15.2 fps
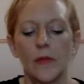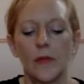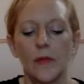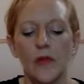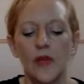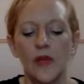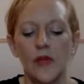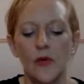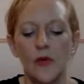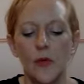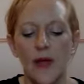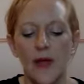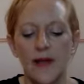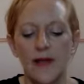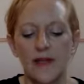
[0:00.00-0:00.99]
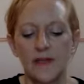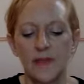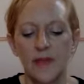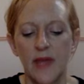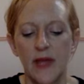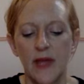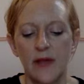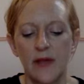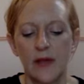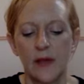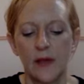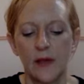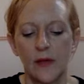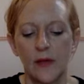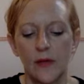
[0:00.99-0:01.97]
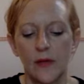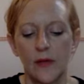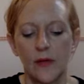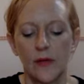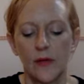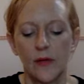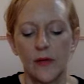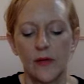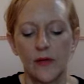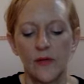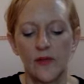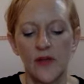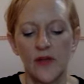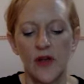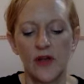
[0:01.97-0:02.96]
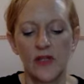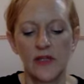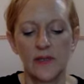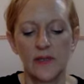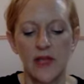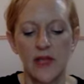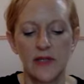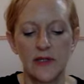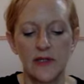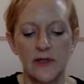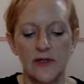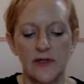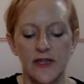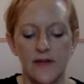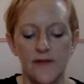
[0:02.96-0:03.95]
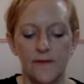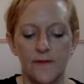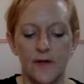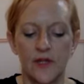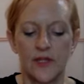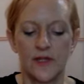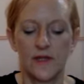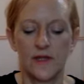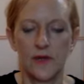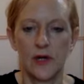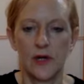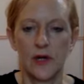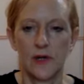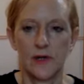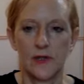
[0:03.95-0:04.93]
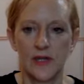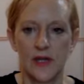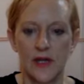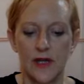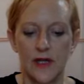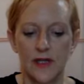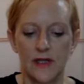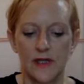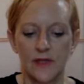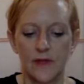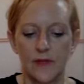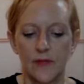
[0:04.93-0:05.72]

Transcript: Bring your awareness back to the dark space you see in front of your closed eyes.